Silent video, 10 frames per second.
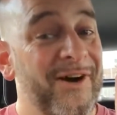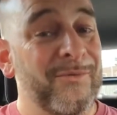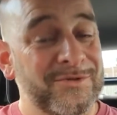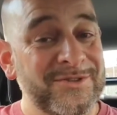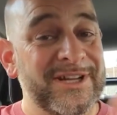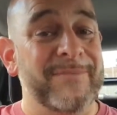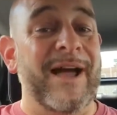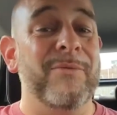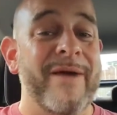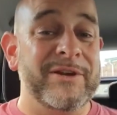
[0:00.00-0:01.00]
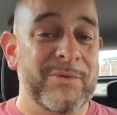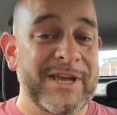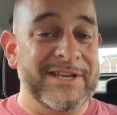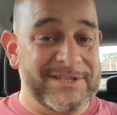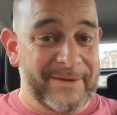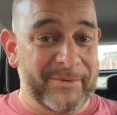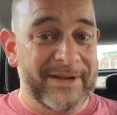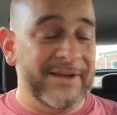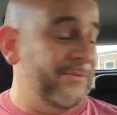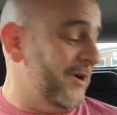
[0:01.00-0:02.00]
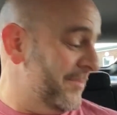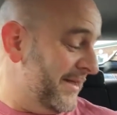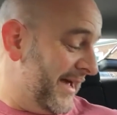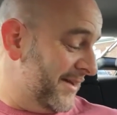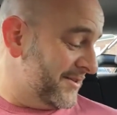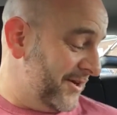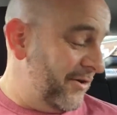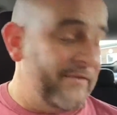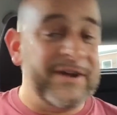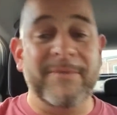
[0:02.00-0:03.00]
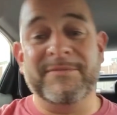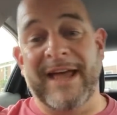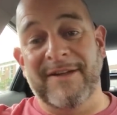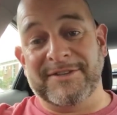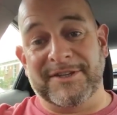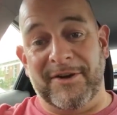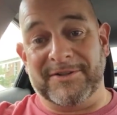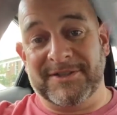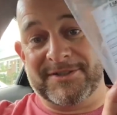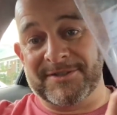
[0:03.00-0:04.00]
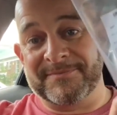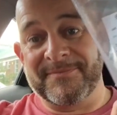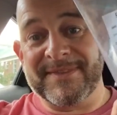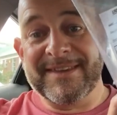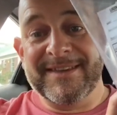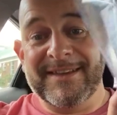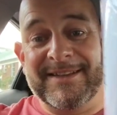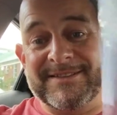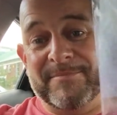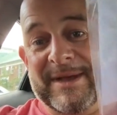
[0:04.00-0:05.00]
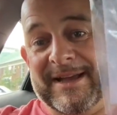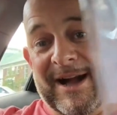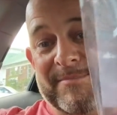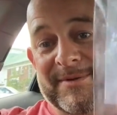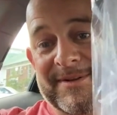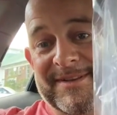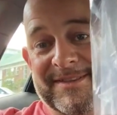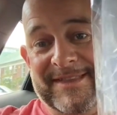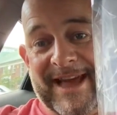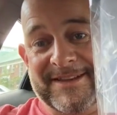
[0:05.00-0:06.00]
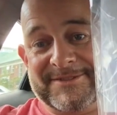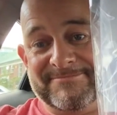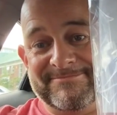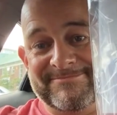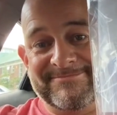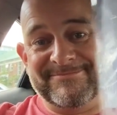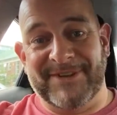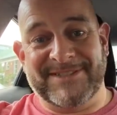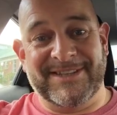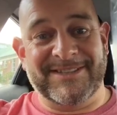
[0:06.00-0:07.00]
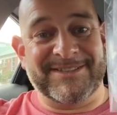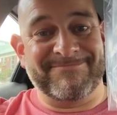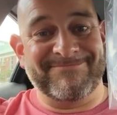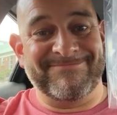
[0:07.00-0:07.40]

I wasn't thinking about having a wee in your Tupperware. Don't worry about that. So I've come down to the doctor's to pick up that, which is